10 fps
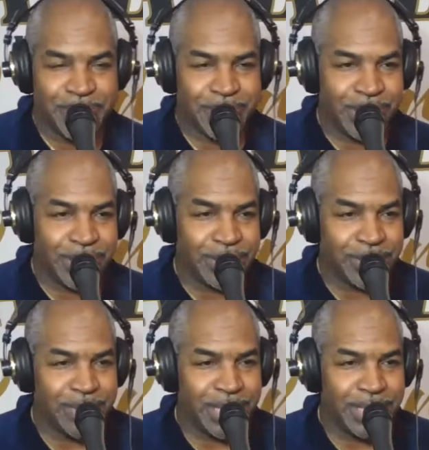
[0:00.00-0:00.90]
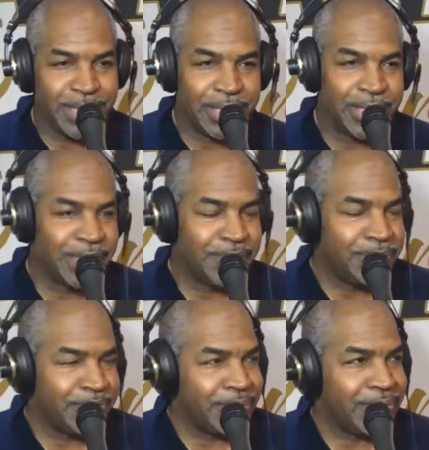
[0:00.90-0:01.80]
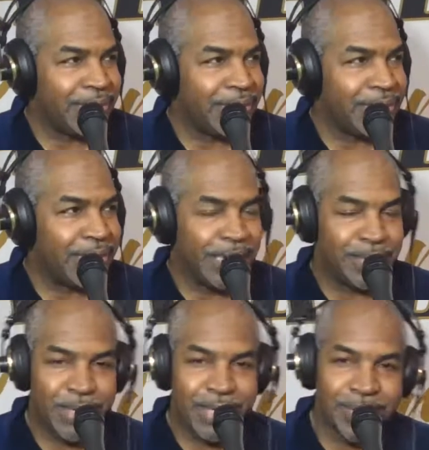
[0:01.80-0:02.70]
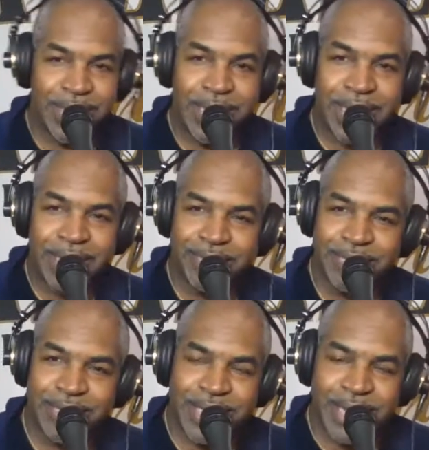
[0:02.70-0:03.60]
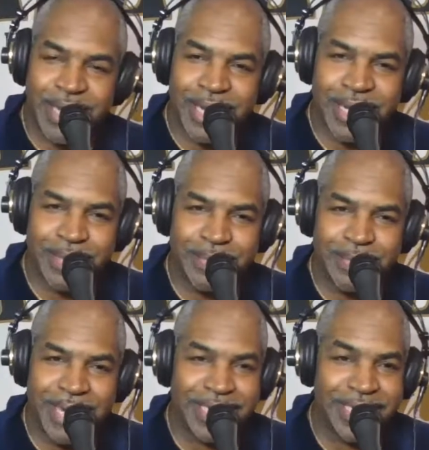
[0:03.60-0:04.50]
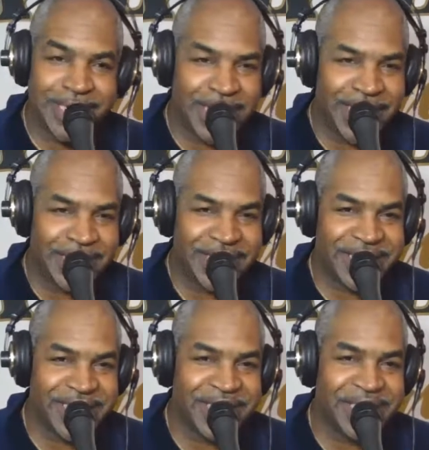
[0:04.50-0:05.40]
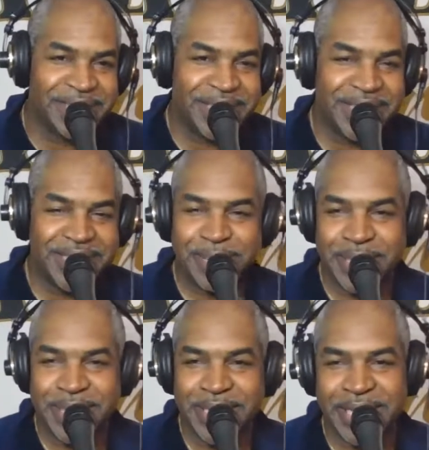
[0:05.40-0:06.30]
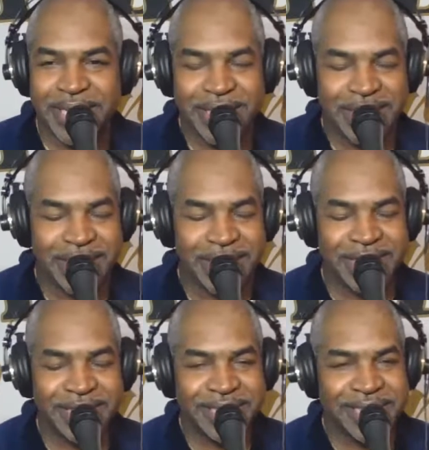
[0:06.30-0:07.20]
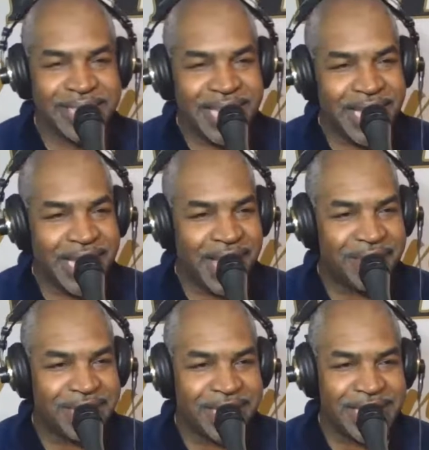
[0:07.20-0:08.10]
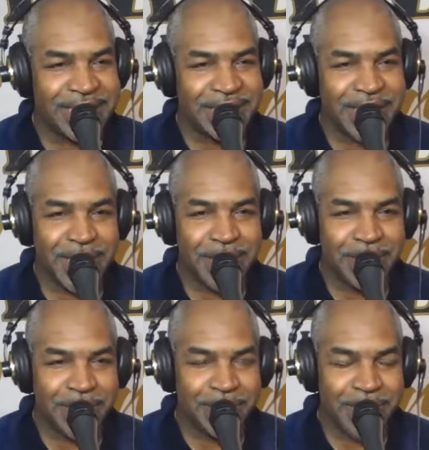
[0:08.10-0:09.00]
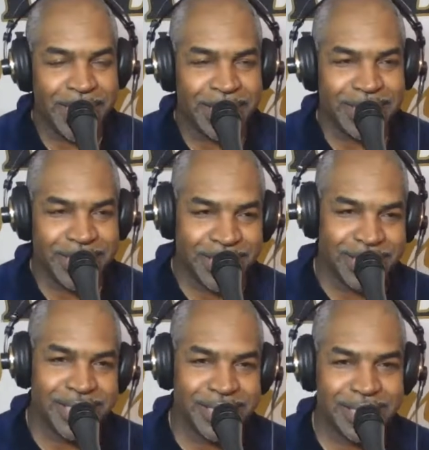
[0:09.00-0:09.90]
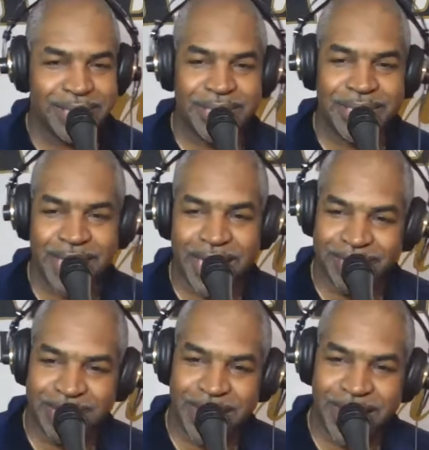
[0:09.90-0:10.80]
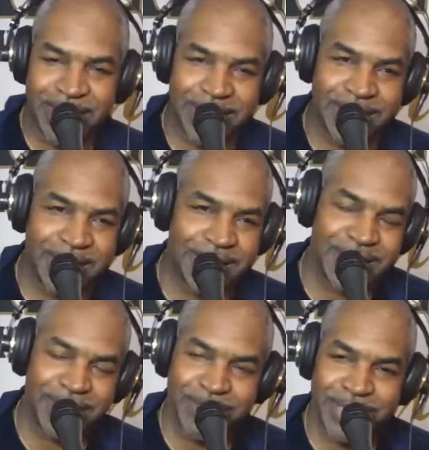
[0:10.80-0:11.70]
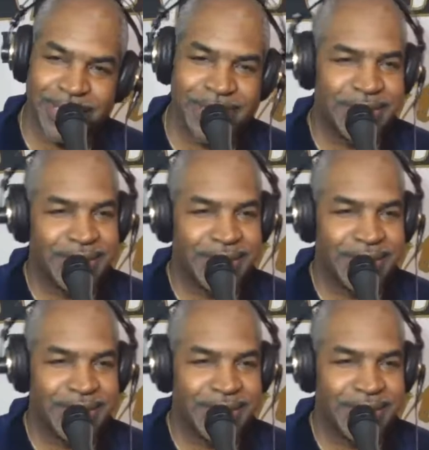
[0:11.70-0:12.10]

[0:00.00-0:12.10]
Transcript: so that you'll be alerted anytime we go live. I didn't actually even put any advertising up about going live tonight. I just said, well,